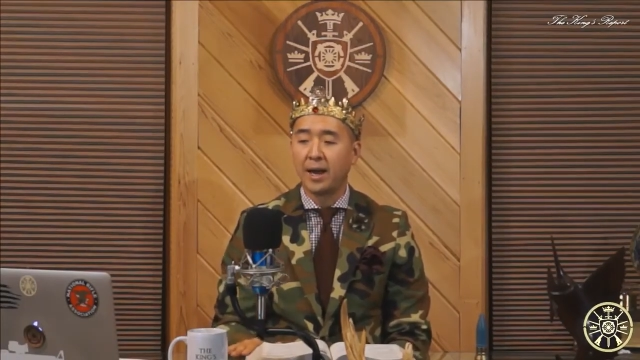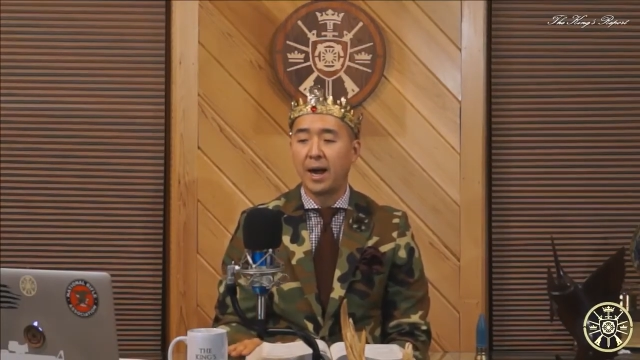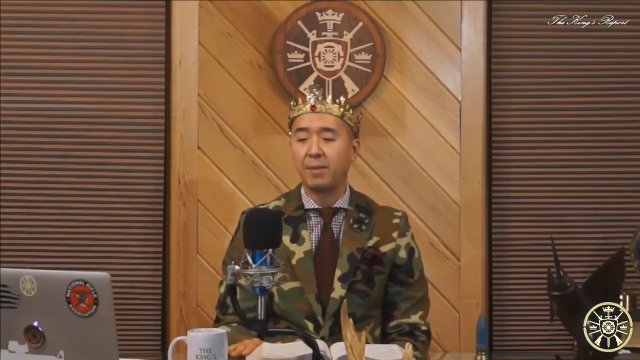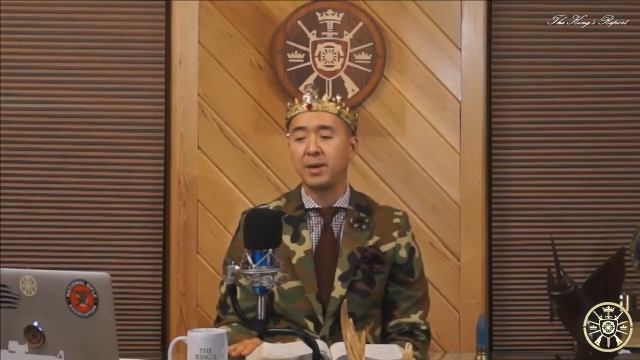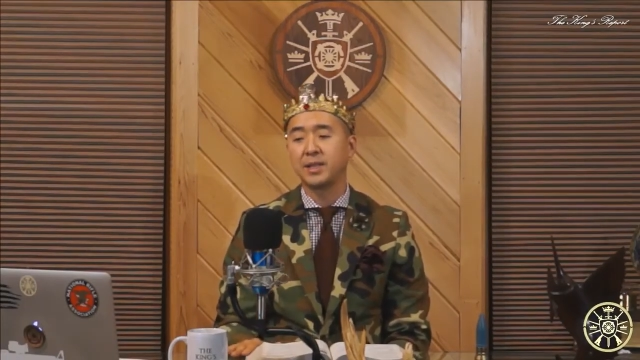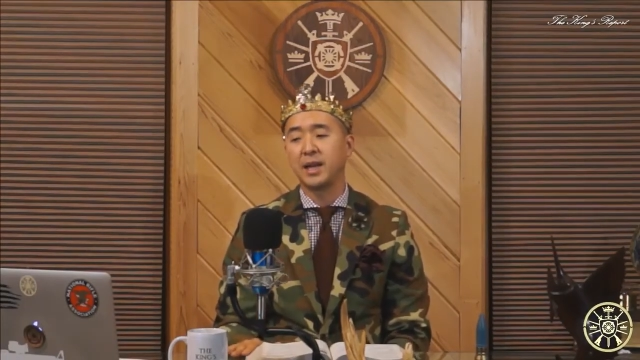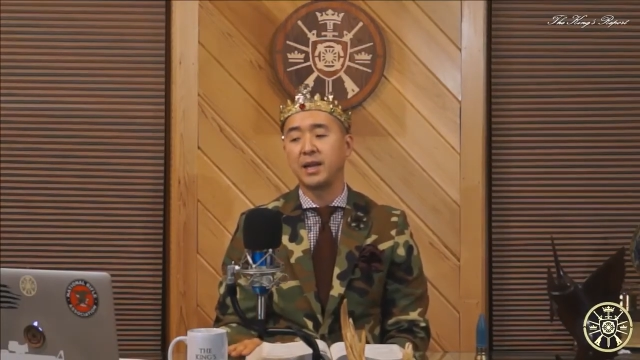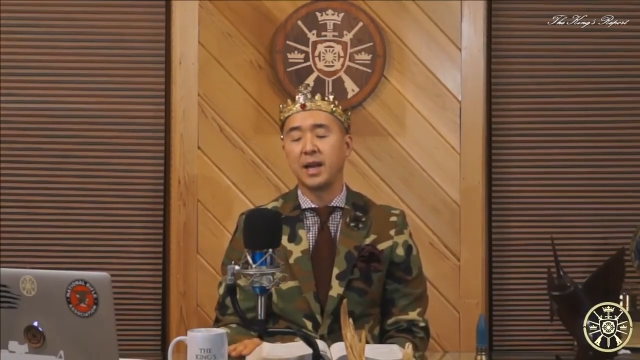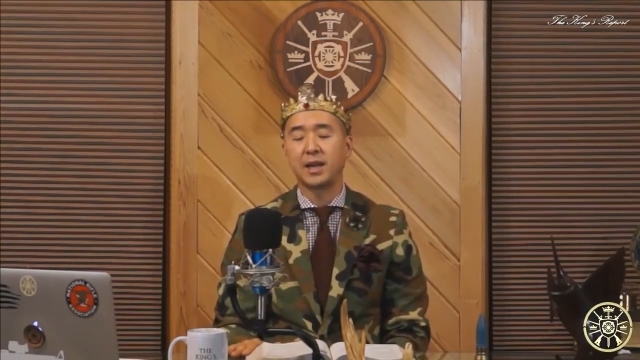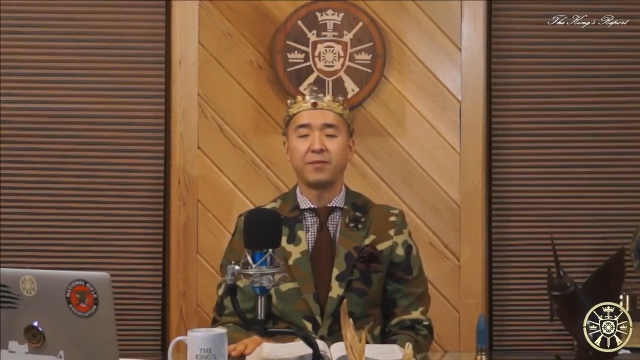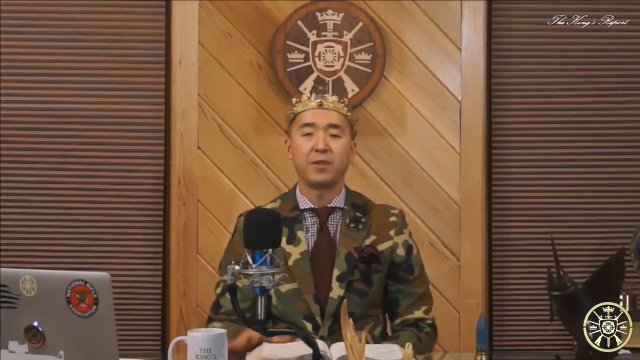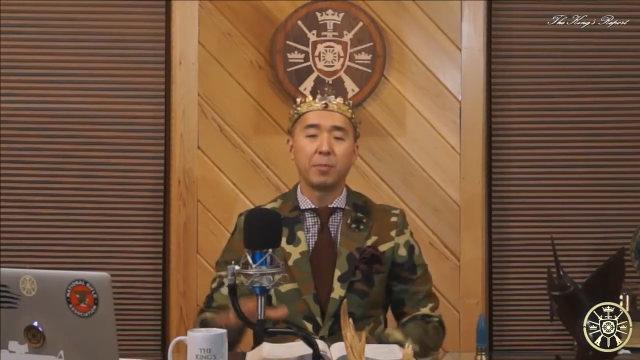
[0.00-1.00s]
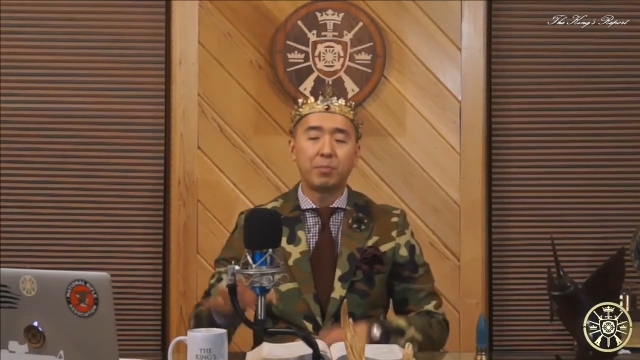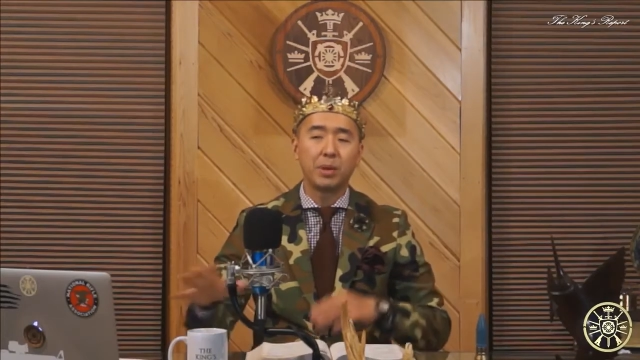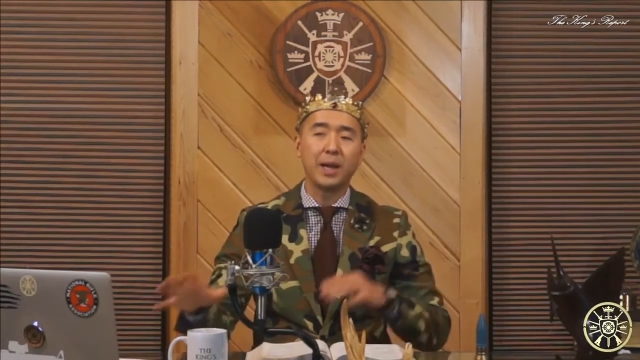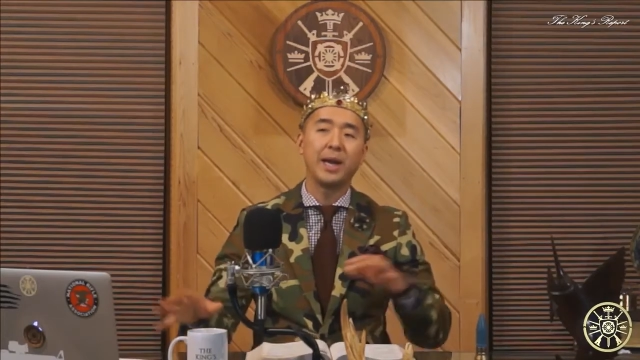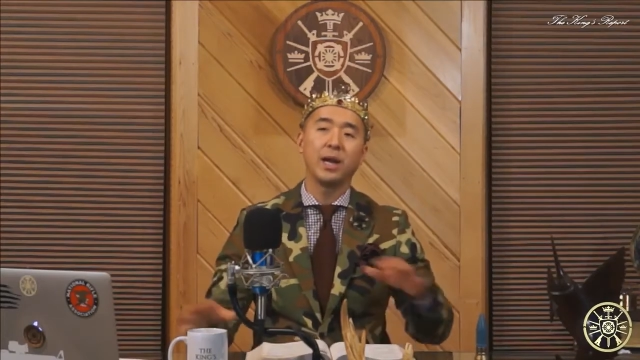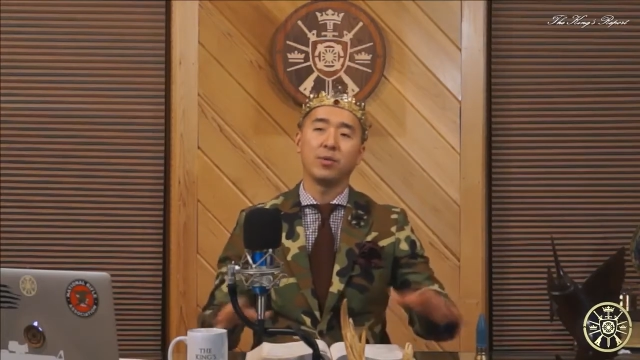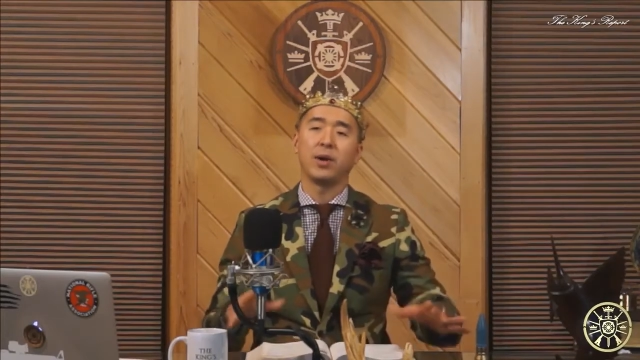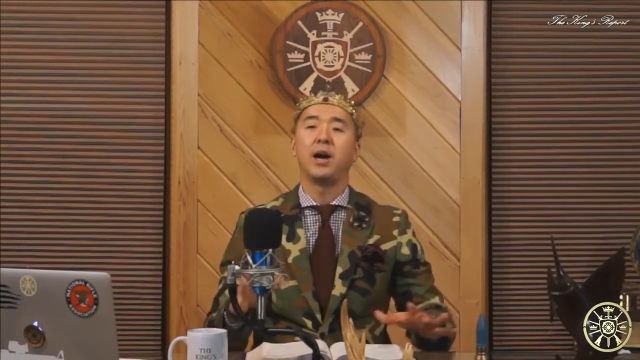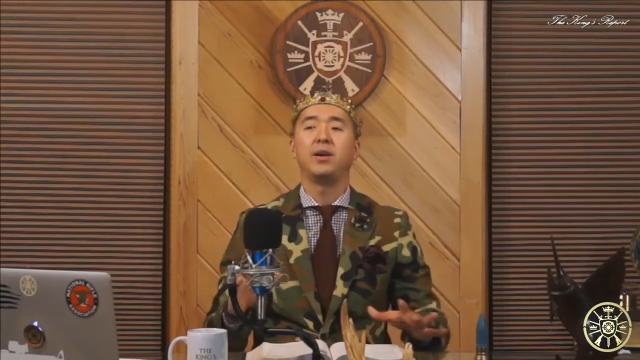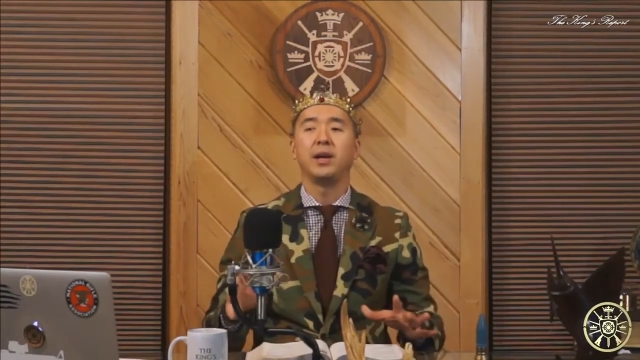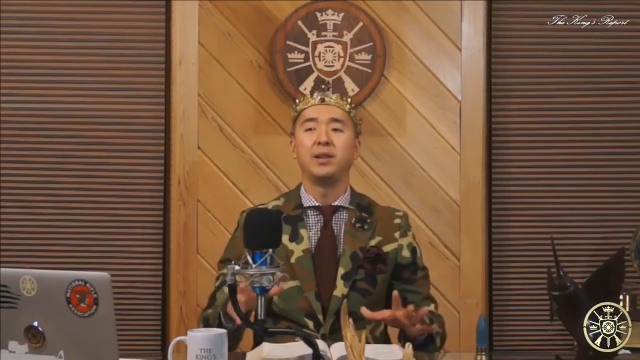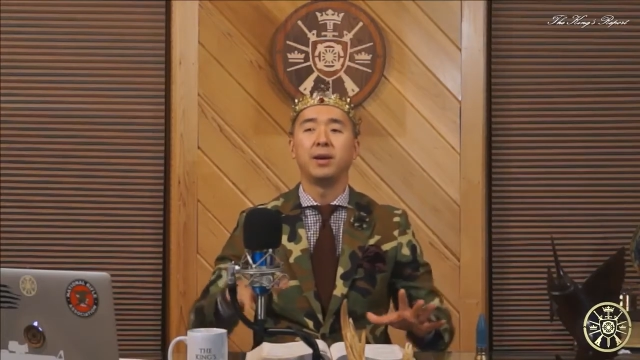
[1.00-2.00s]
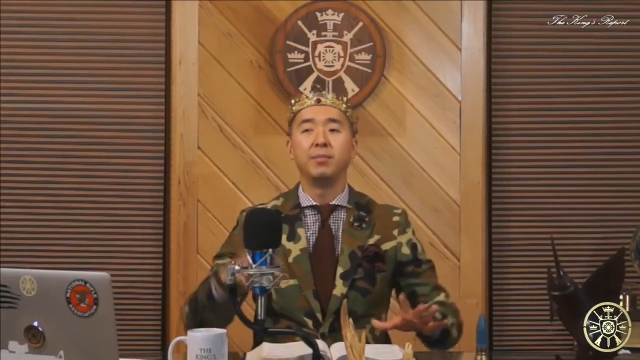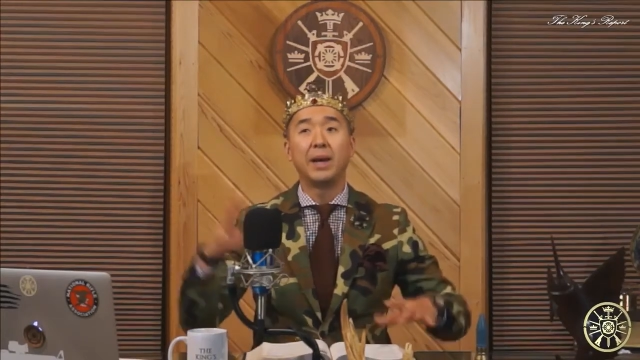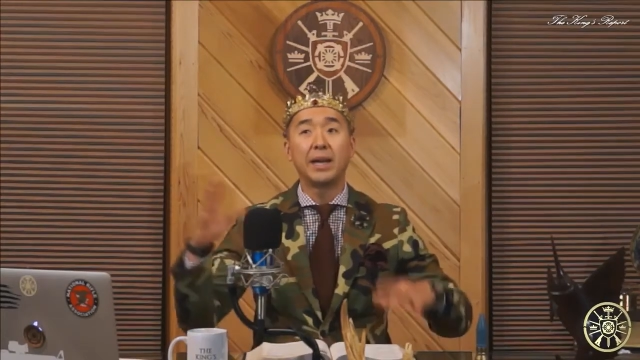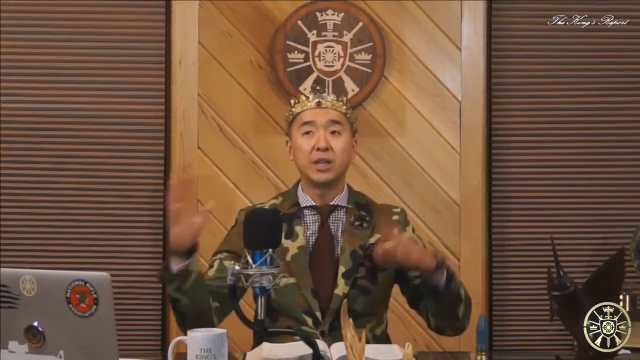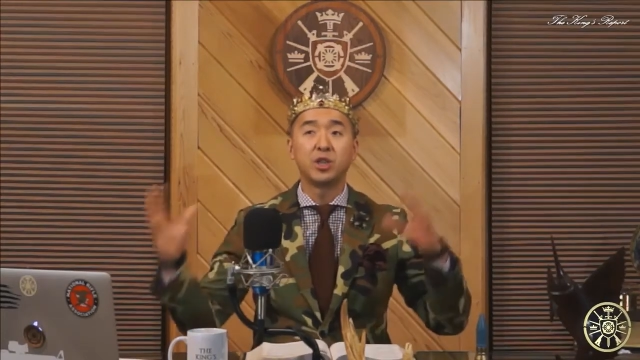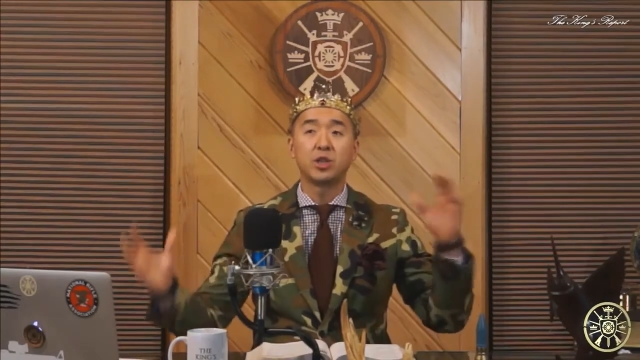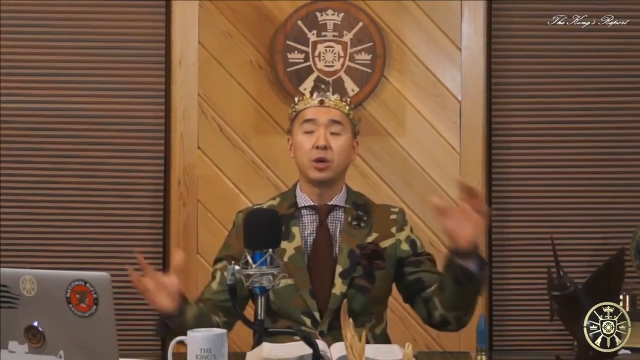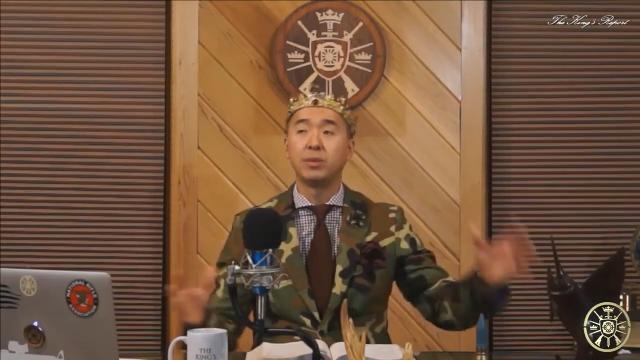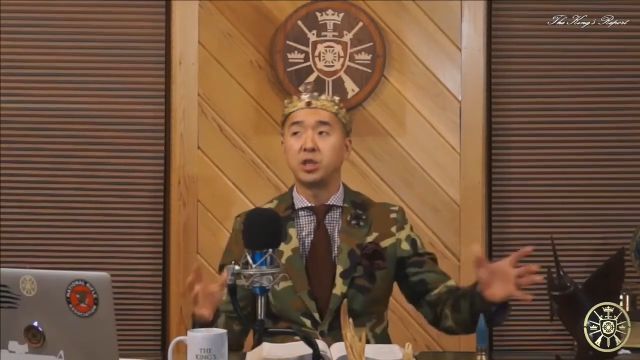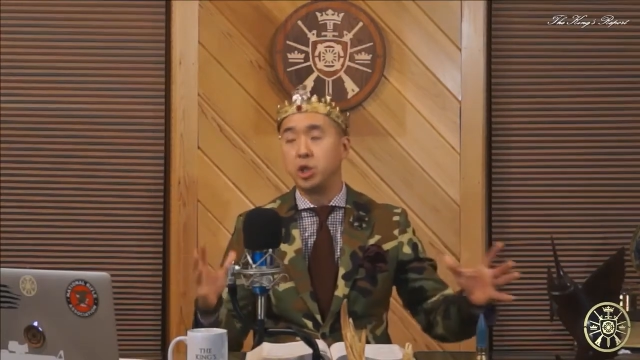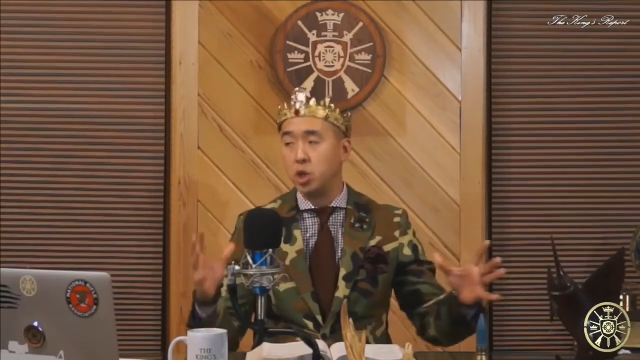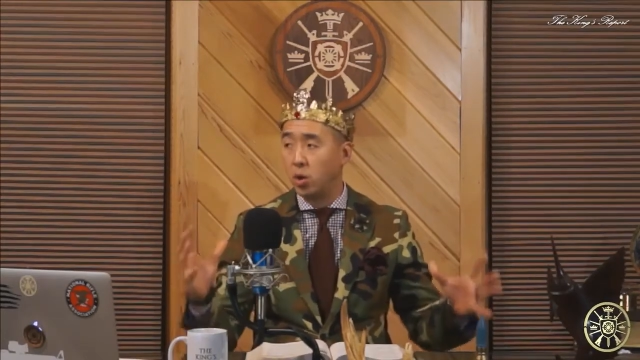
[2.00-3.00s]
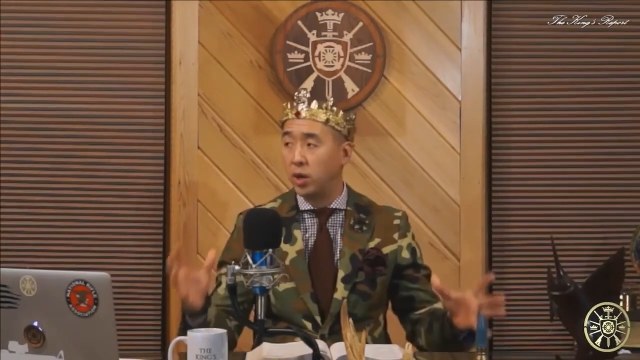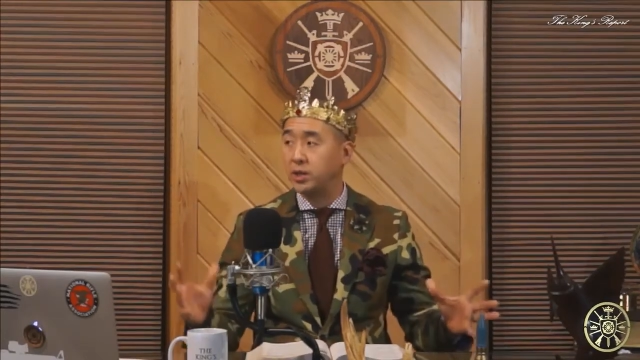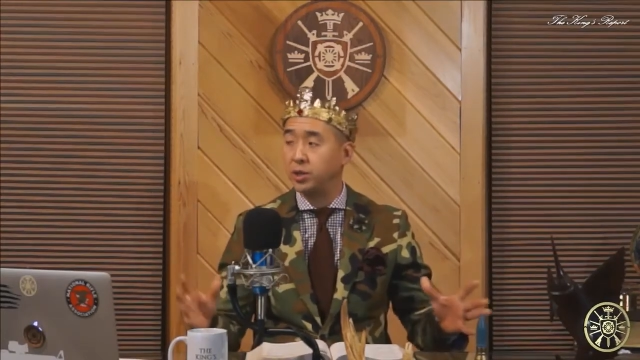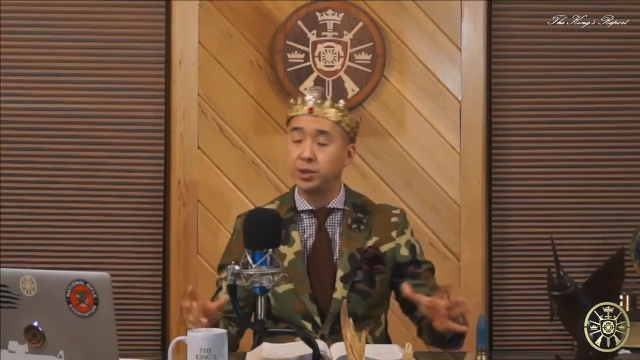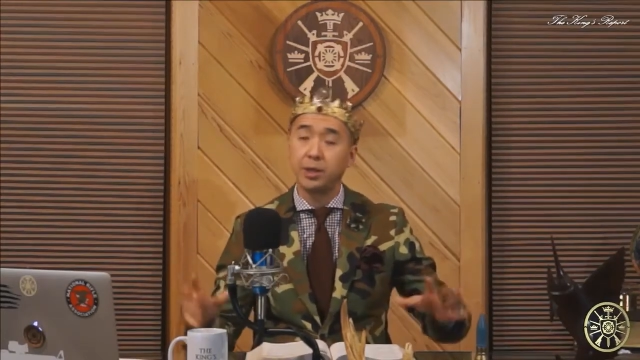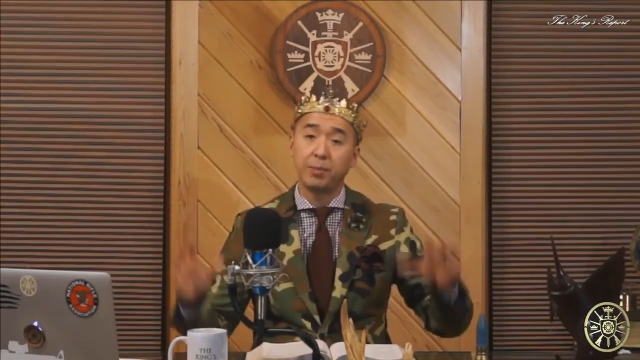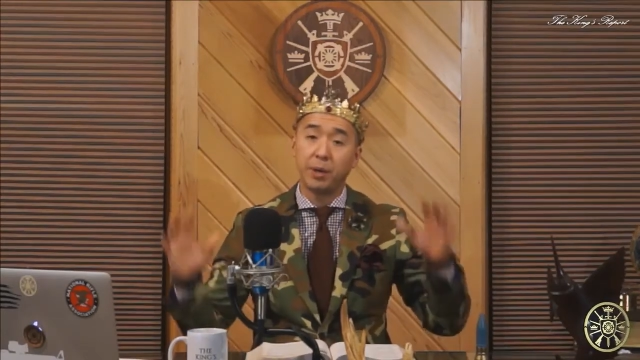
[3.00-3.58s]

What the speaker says: I'm not saying like if they're playing around and they're making so much noise and you say,